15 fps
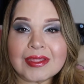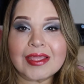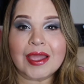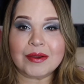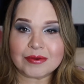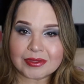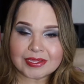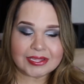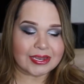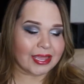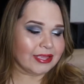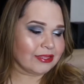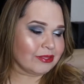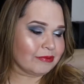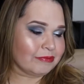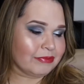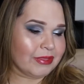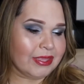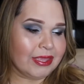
I really like them.